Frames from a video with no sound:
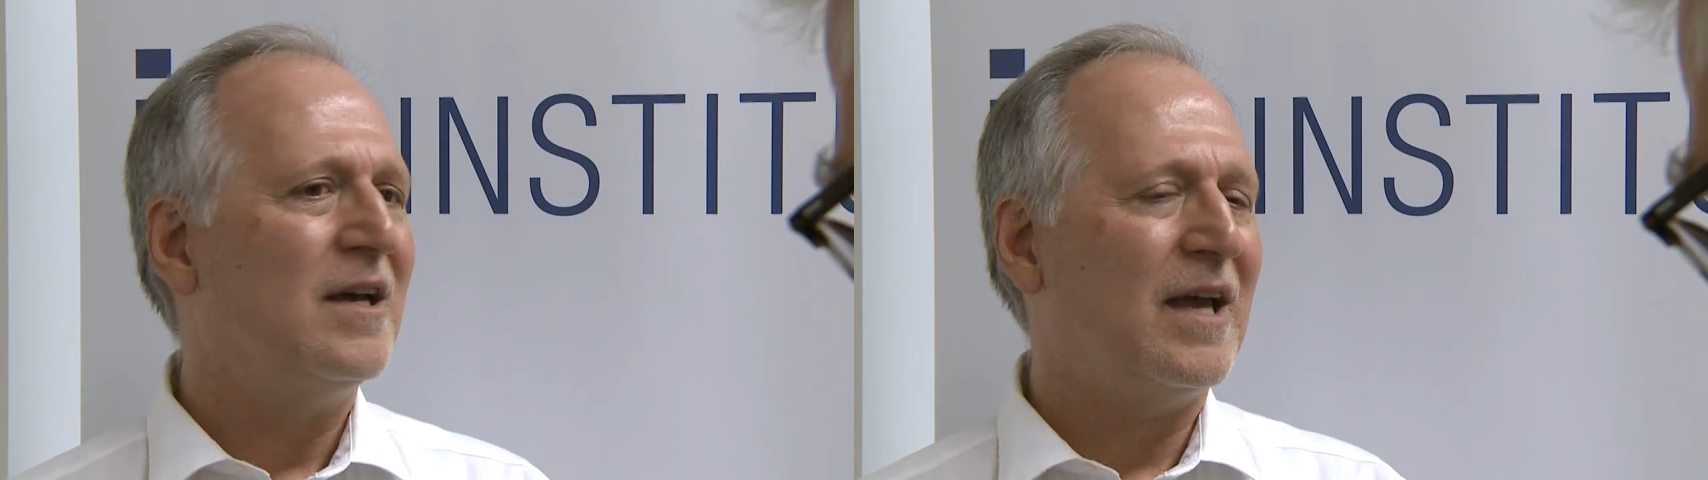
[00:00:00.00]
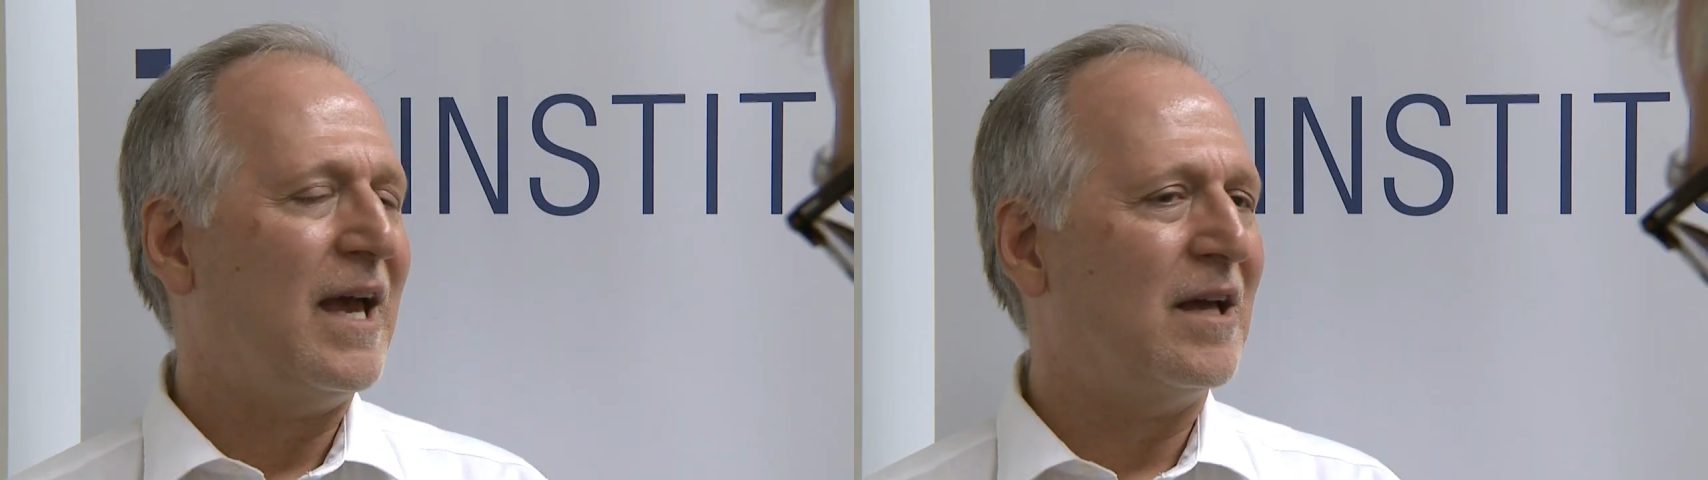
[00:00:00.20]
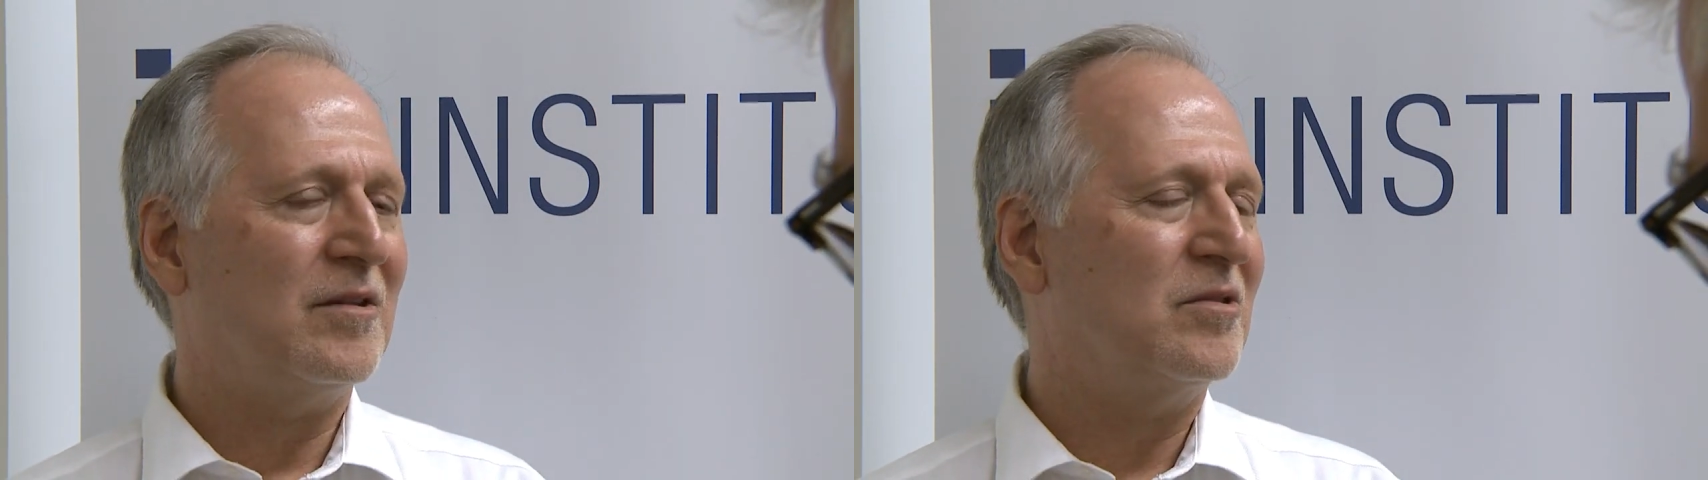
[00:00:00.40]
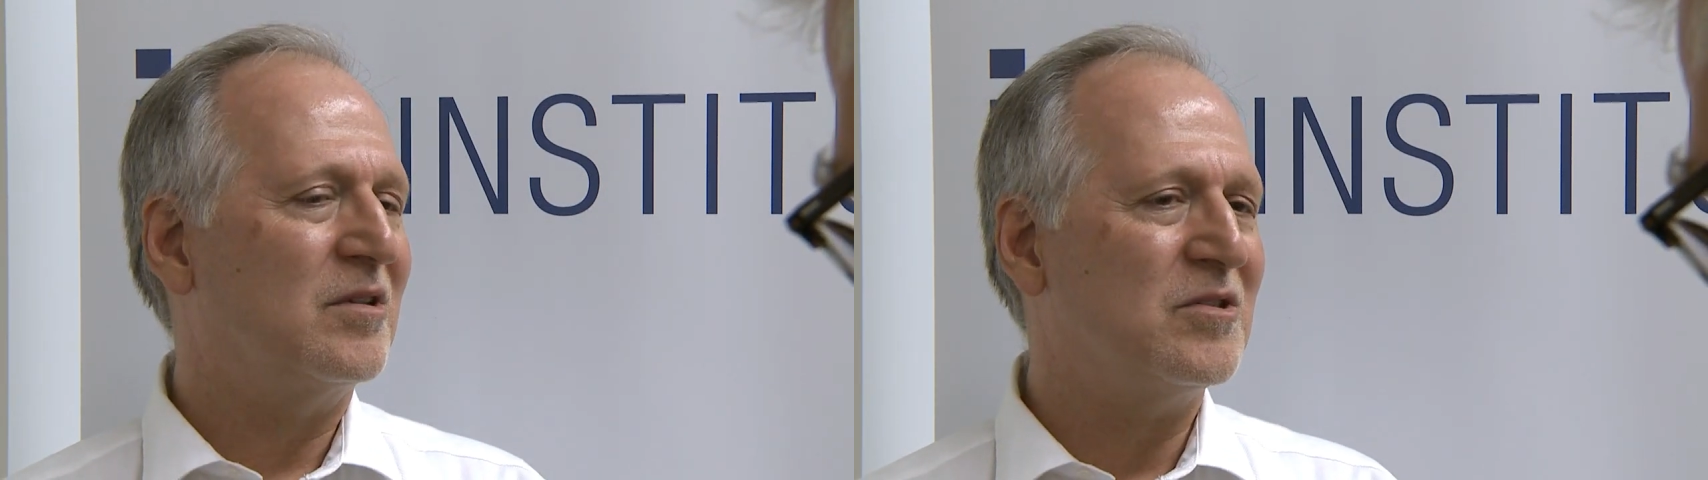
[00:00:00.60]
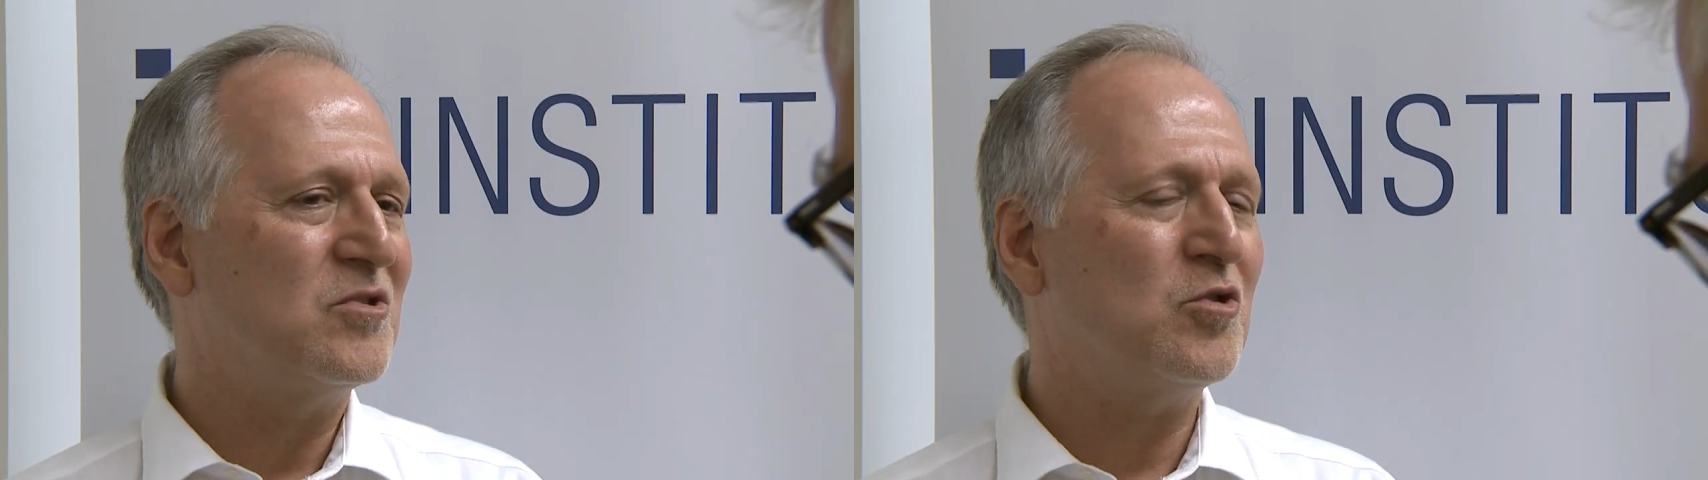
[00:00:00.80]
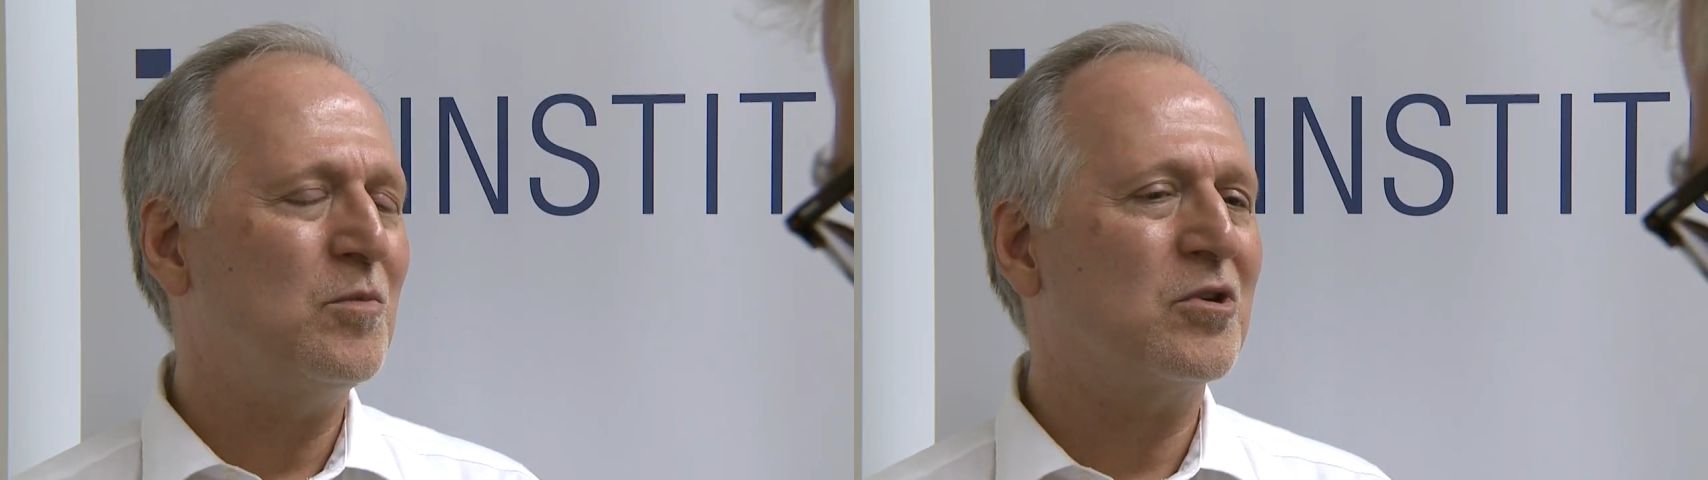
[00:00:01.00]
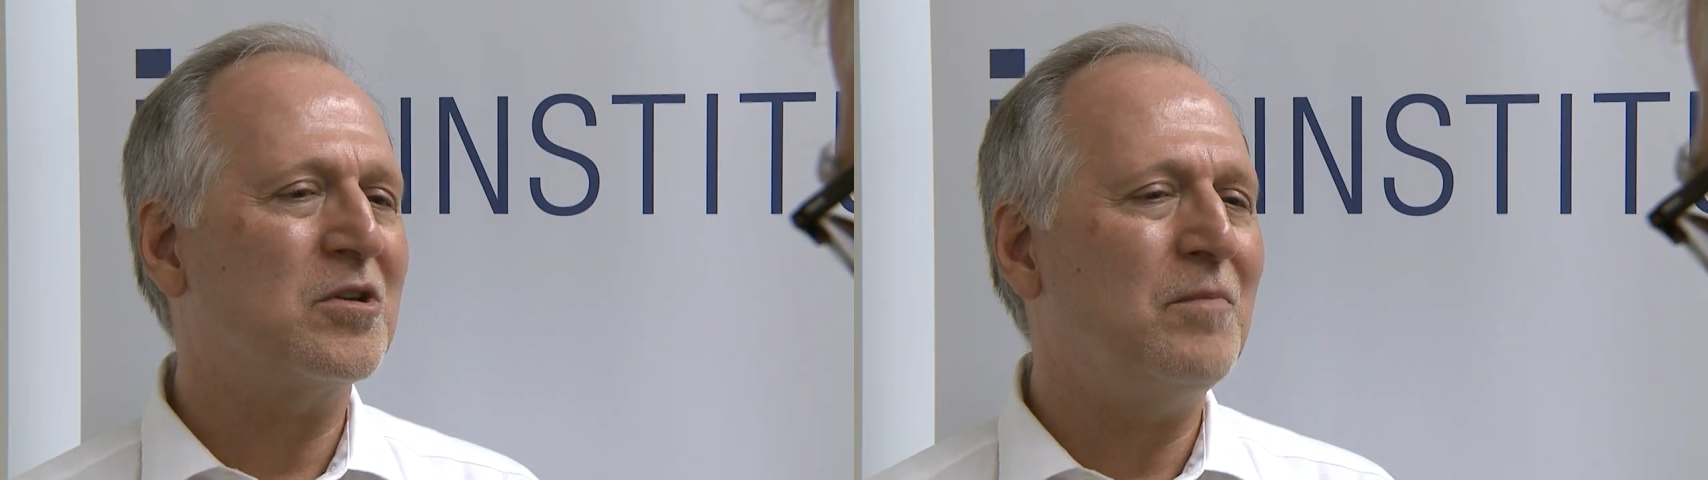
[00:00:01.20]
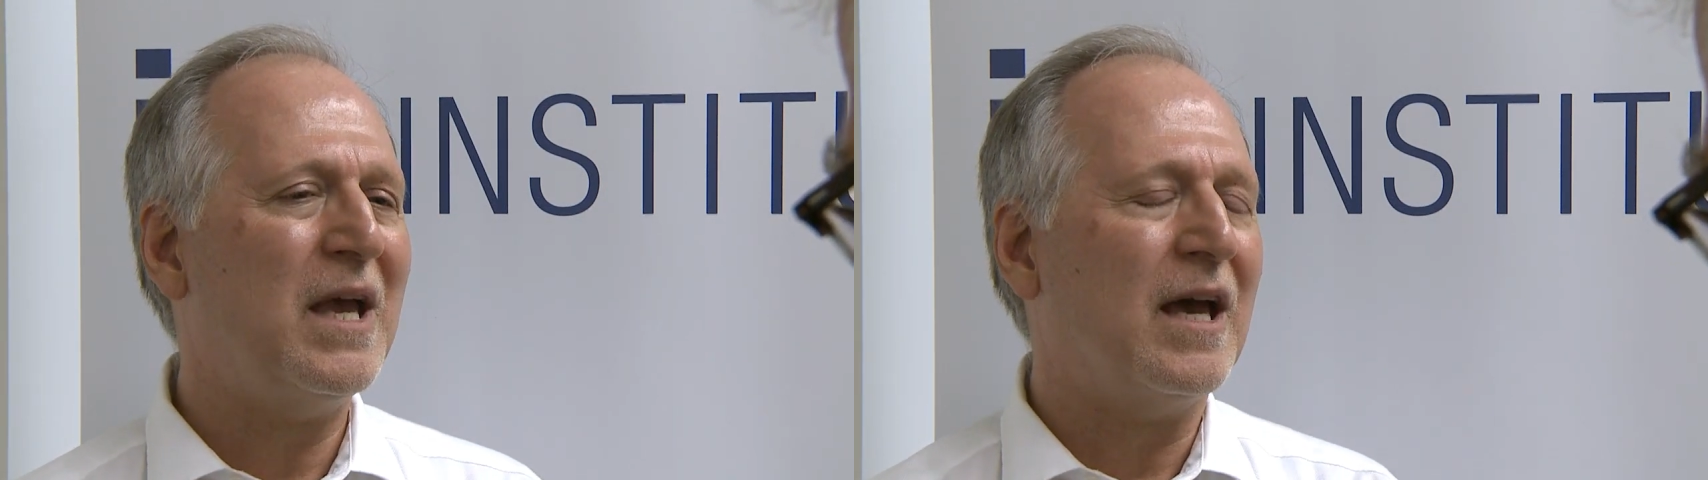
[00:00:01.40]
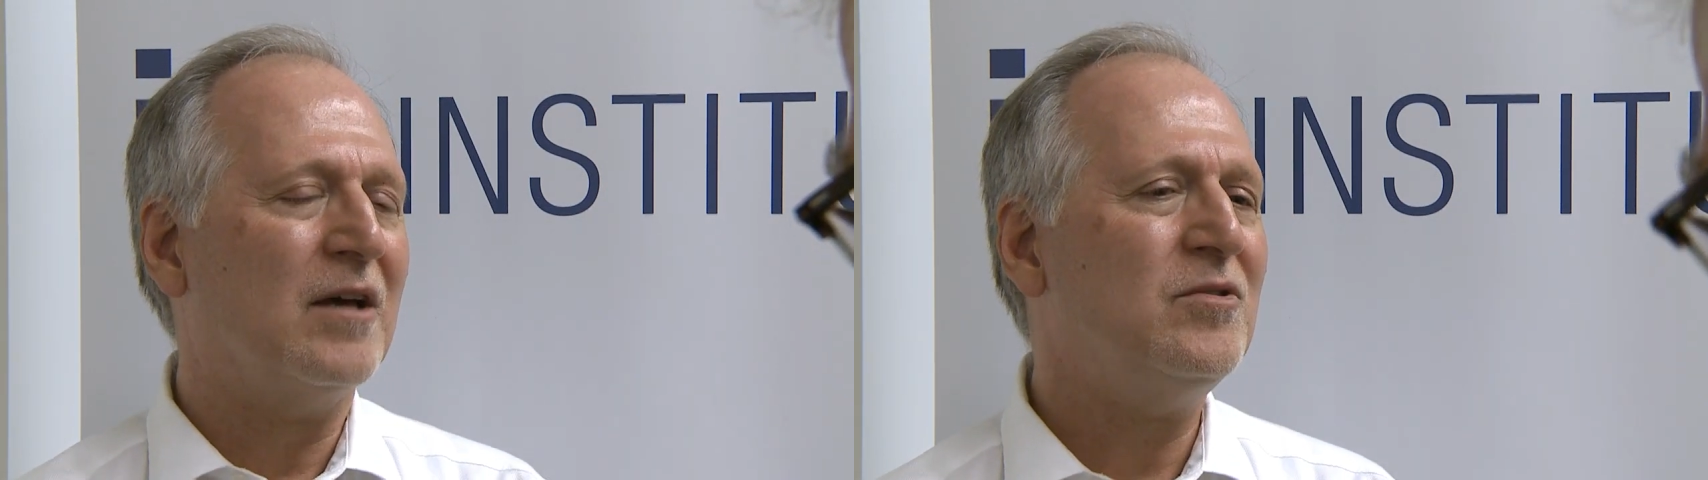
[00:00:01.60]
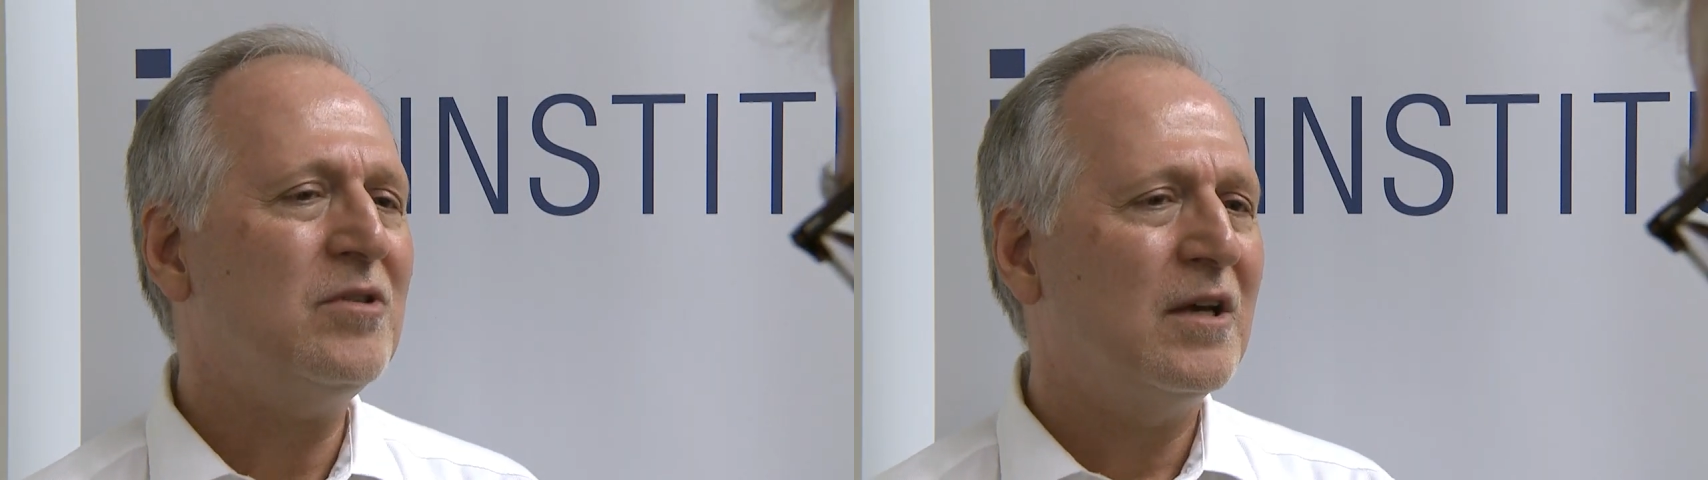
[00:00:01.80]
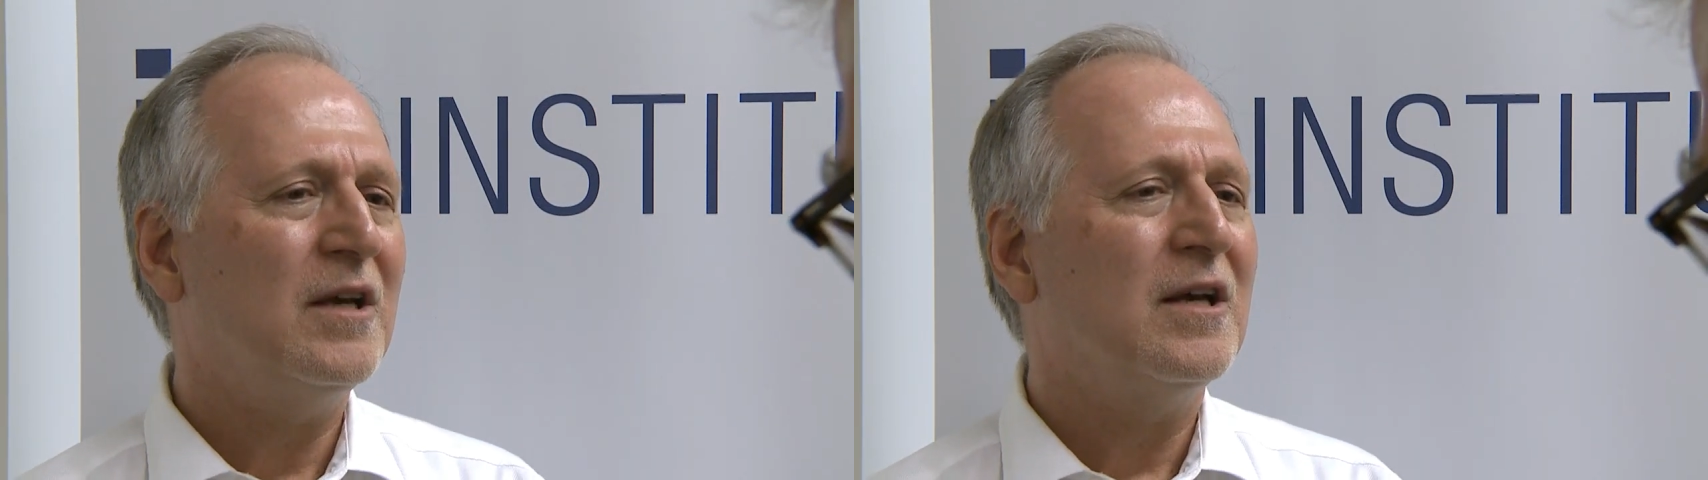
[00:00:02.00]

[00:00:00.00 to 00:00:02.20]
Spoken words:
and consumer demand.